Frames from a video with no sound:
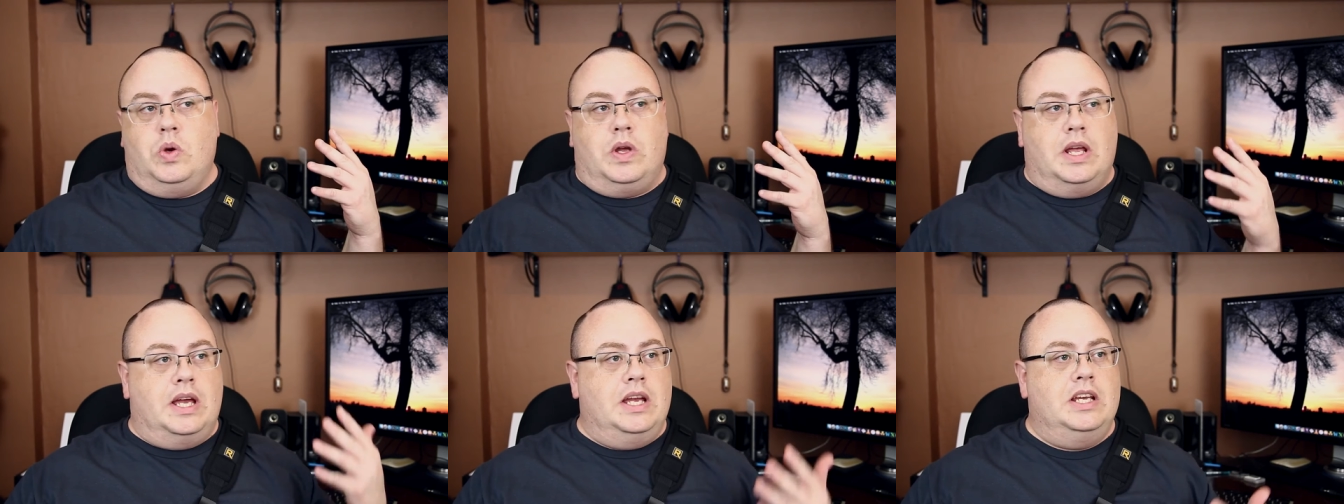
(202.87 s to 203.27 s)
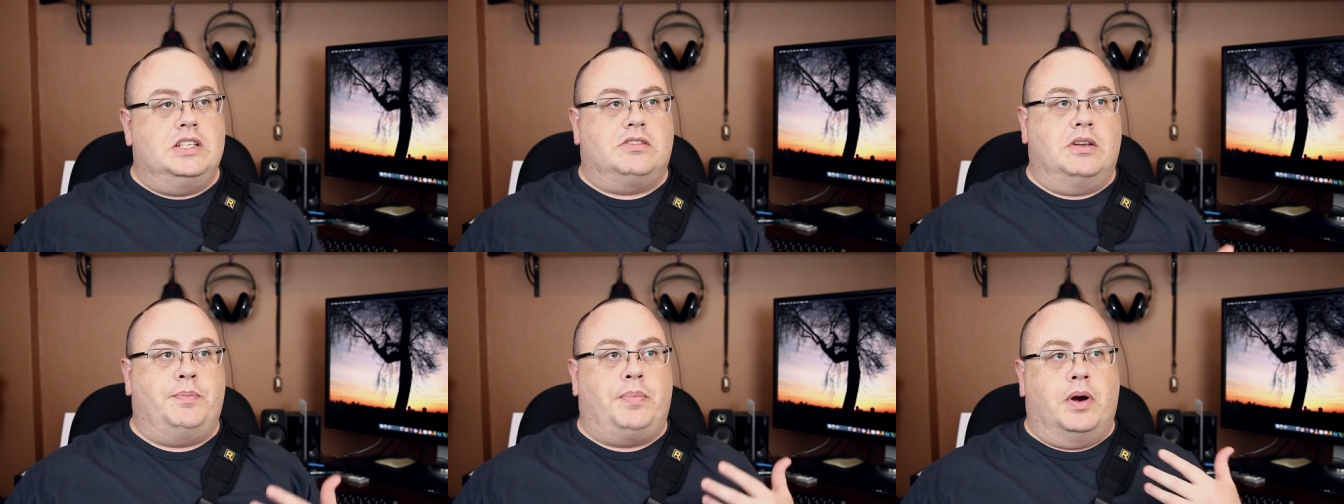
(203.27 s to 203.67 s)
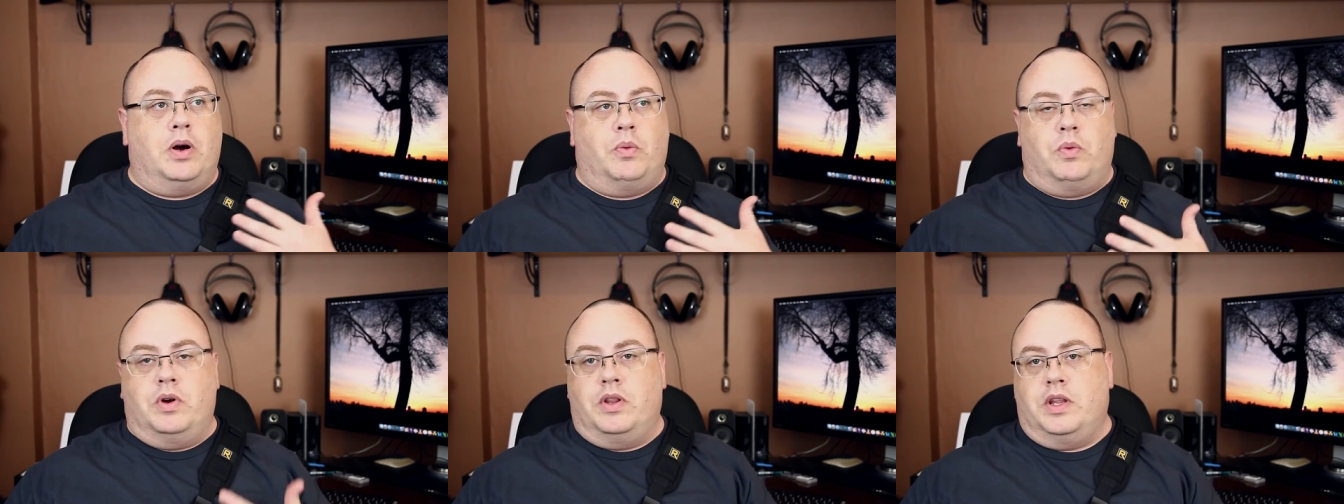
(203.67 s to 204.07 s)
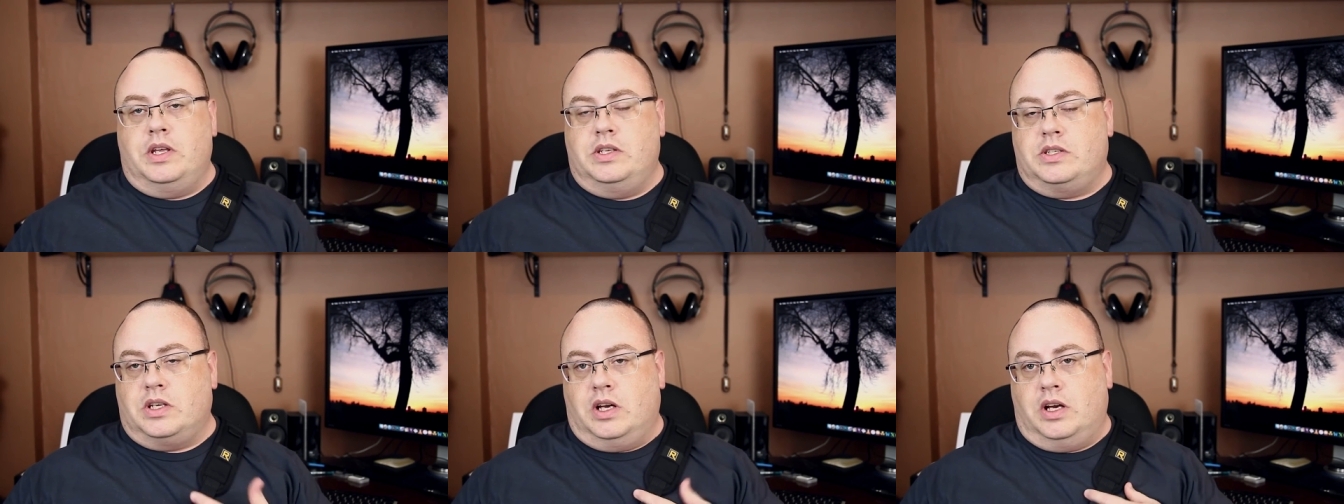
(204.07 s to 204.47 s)
you could easily put one of
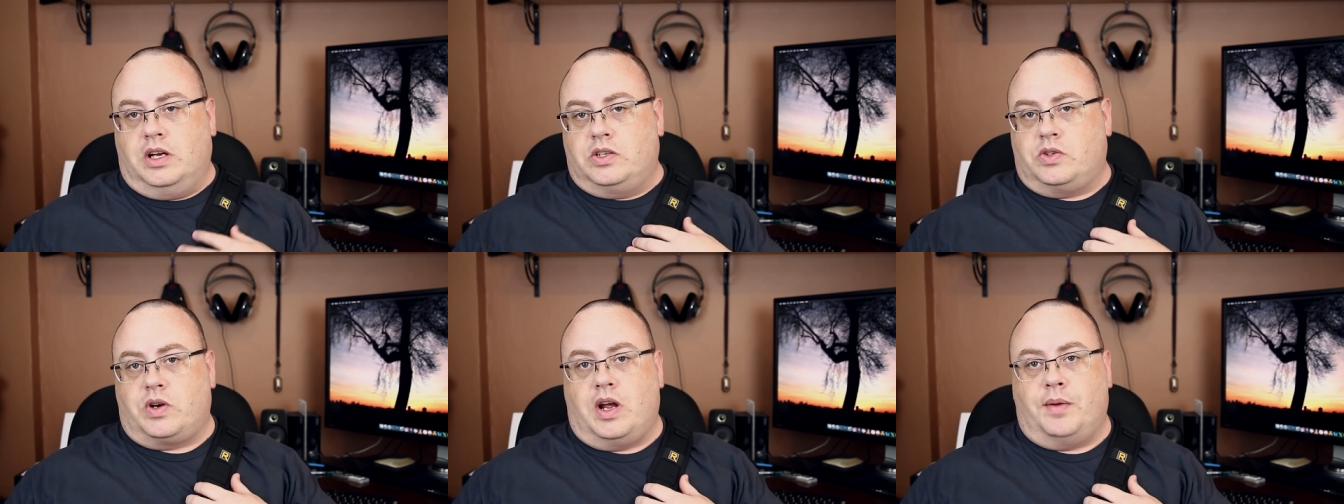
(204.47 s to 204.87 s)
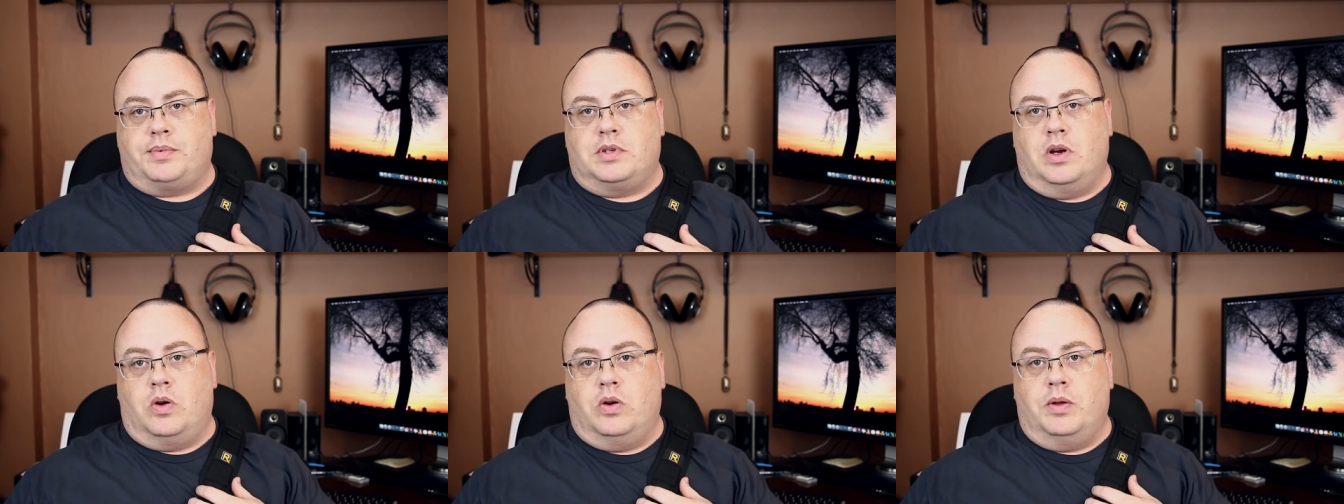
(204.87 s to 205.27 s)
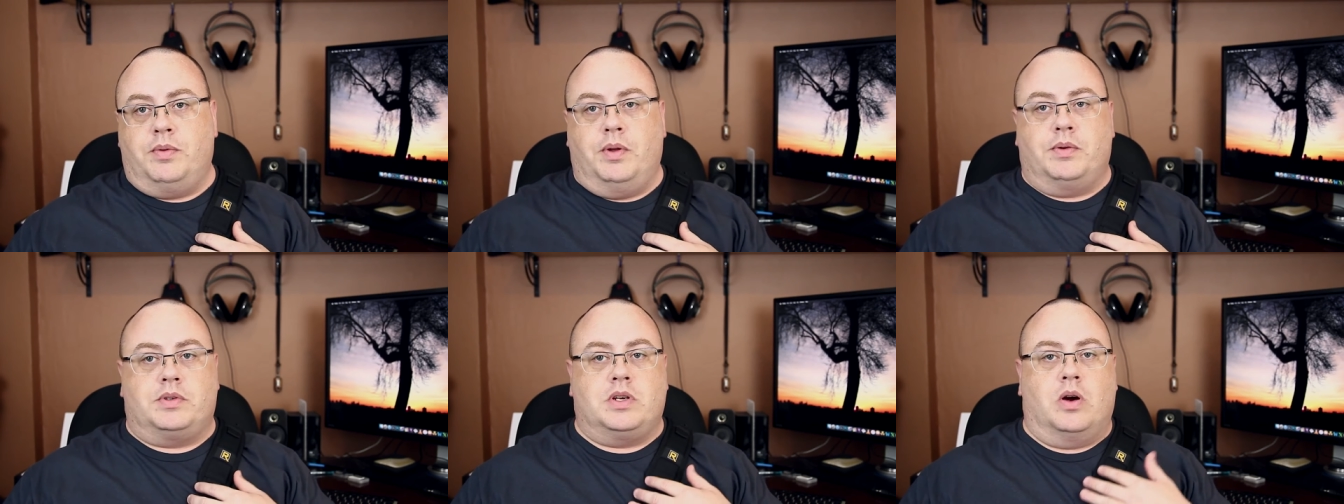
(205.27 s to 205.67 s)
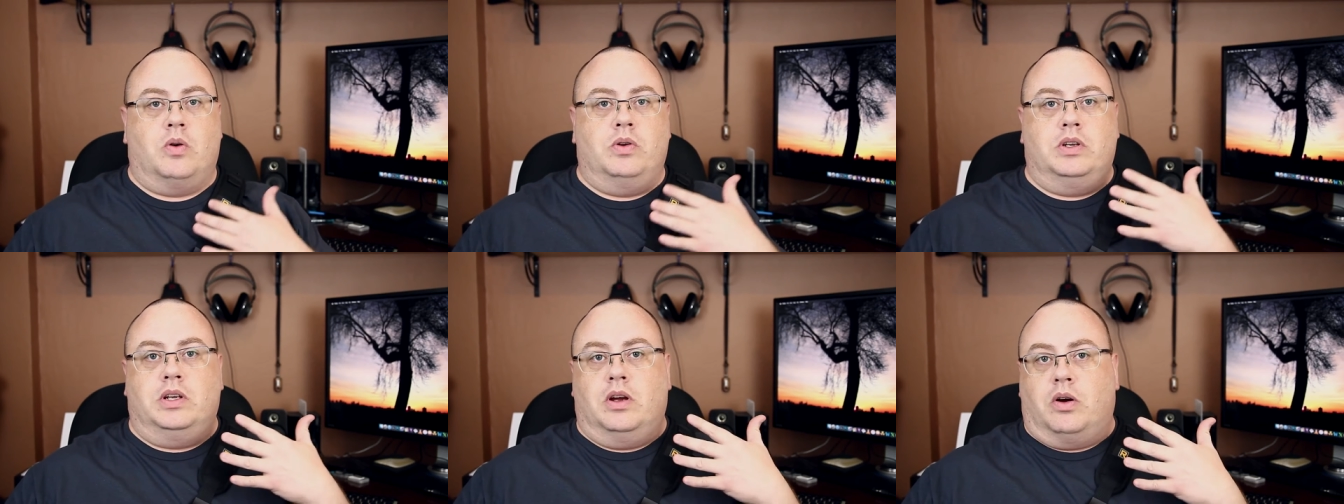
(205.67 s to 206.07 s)
these uh, straps on and be able to
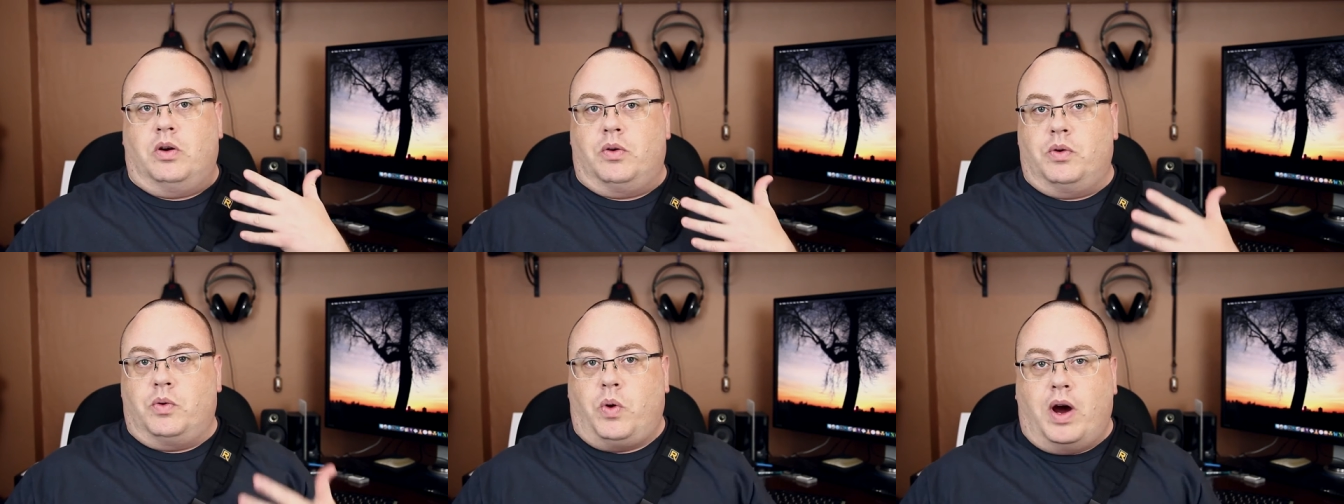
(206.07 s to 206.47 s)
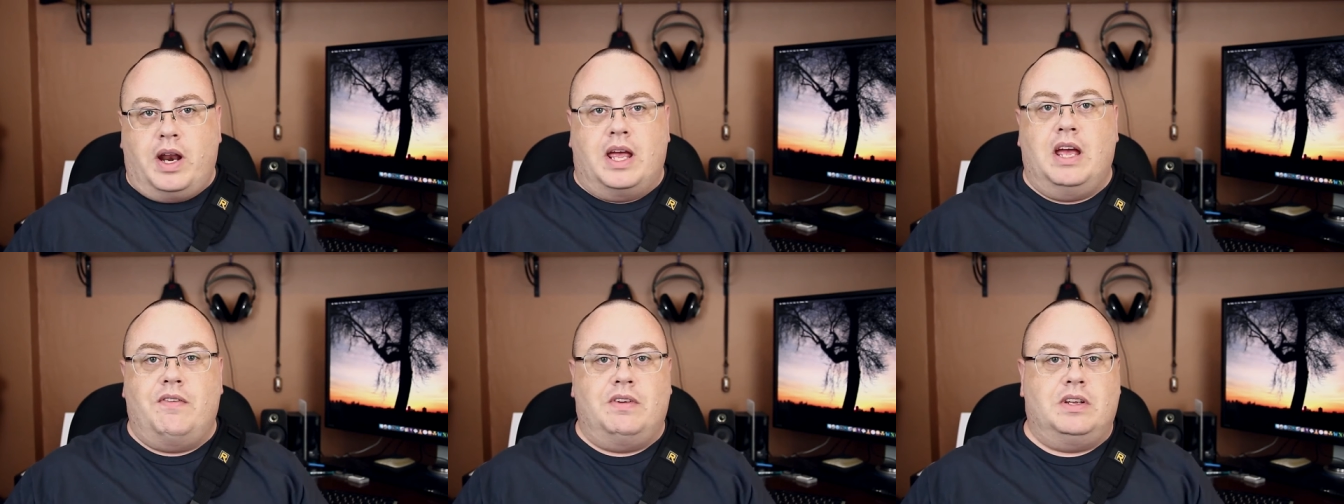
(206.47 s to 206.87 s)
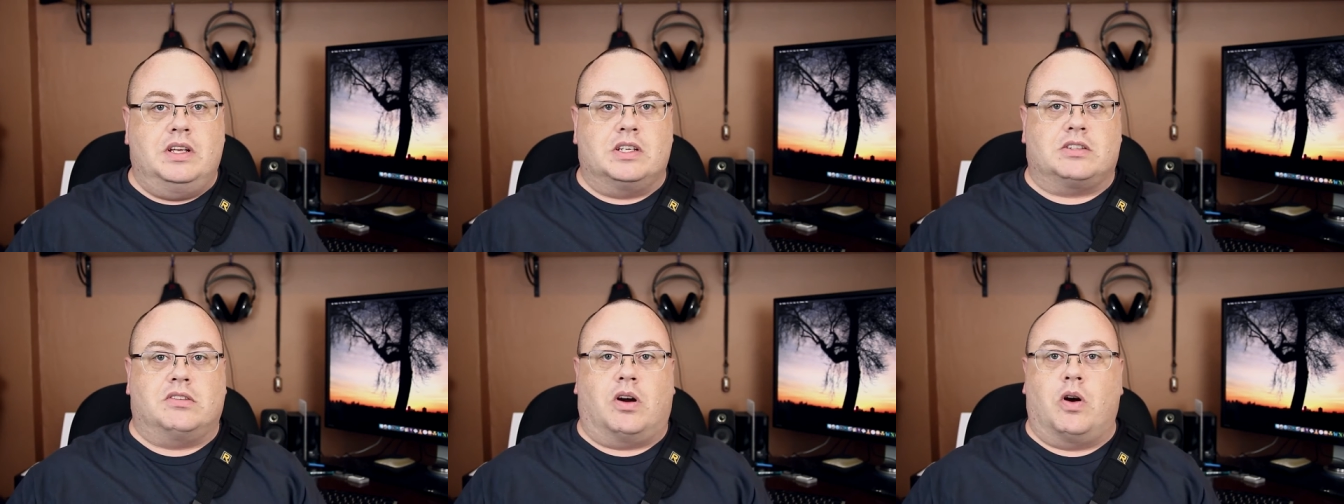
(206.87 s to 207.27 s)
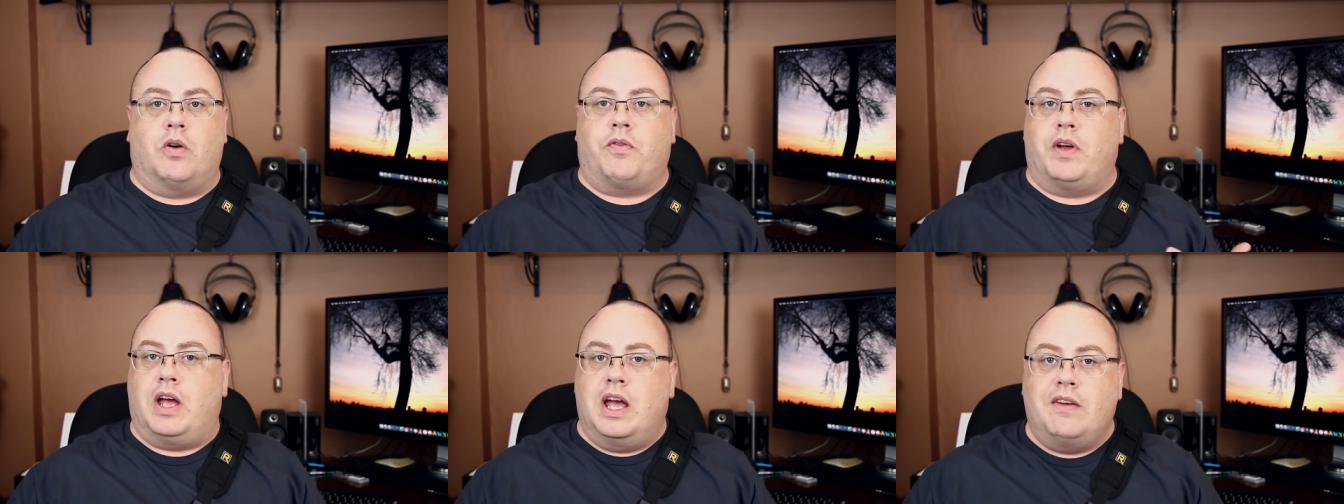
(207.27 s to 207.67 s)
tote, you know, quite a heavy D S L R
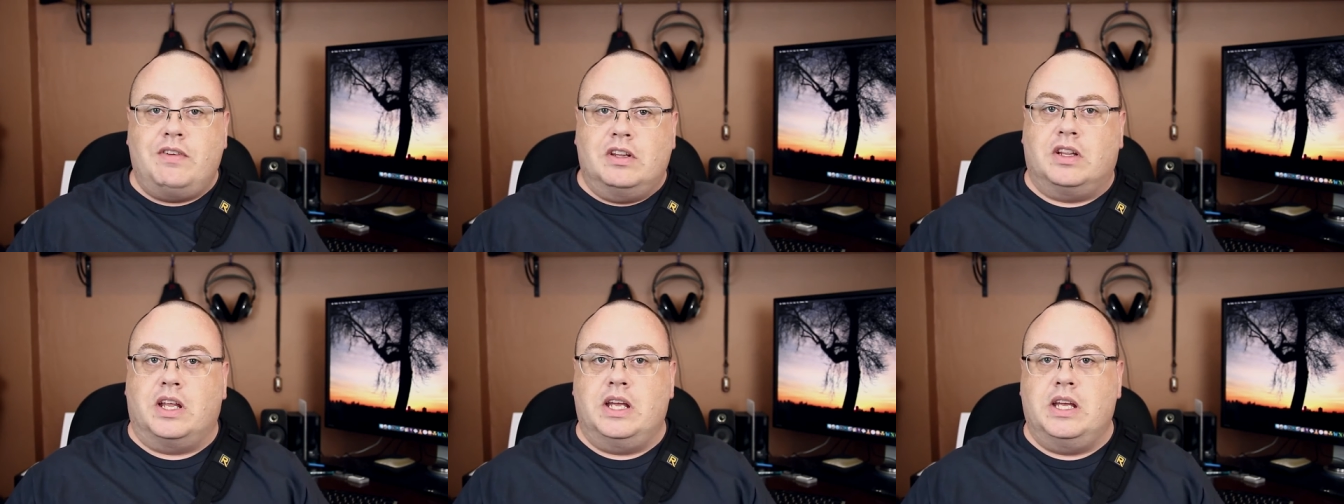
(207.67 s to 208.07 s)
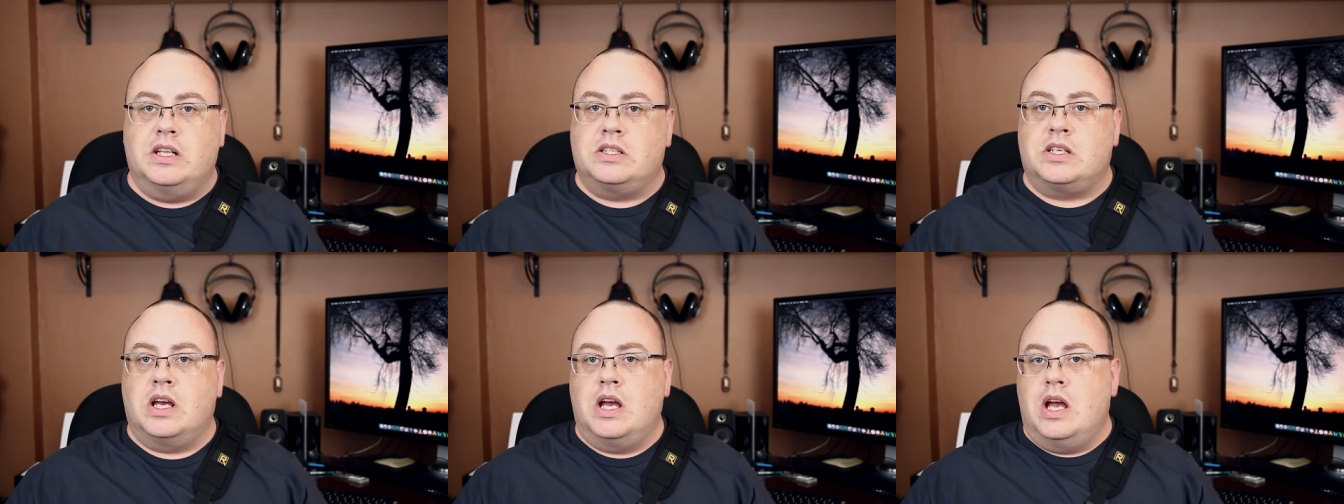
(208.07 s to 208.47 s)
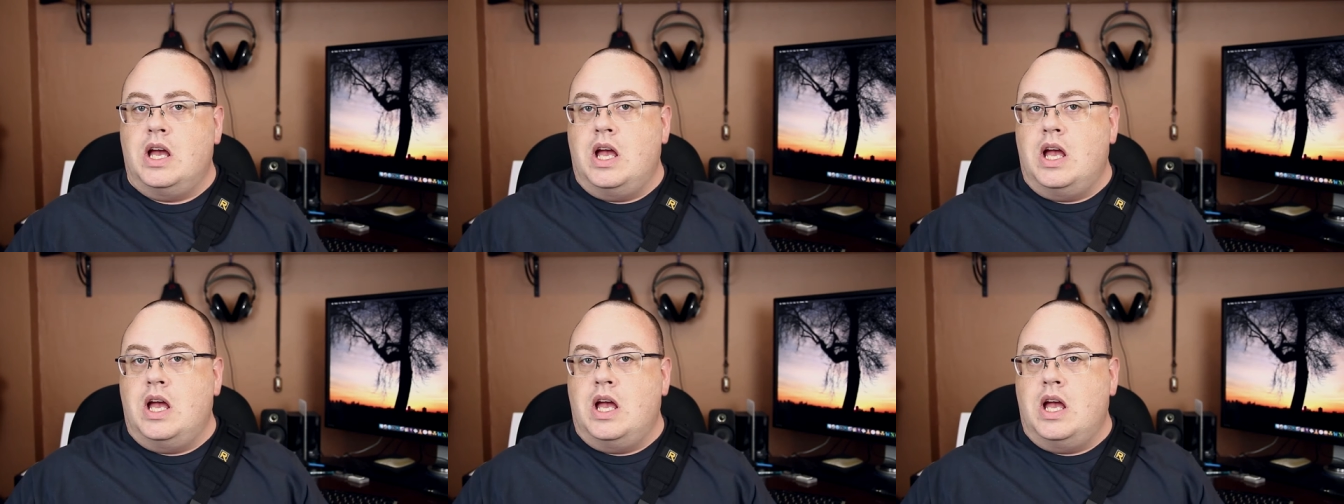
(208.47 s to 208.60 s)
with a heavy lens,